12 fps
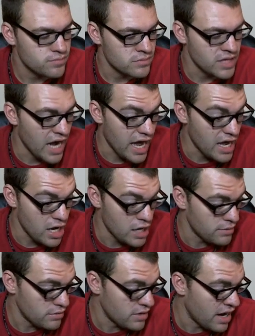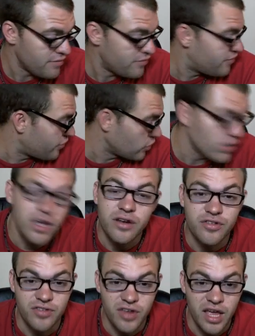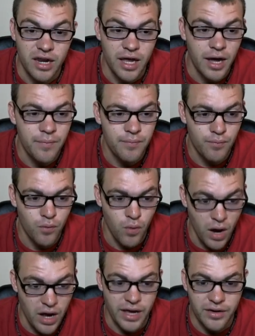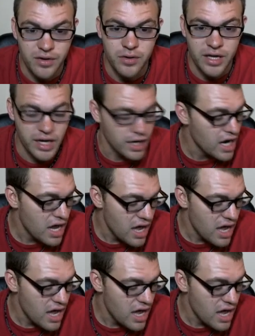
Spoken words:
And I fully understand now why I don't get it.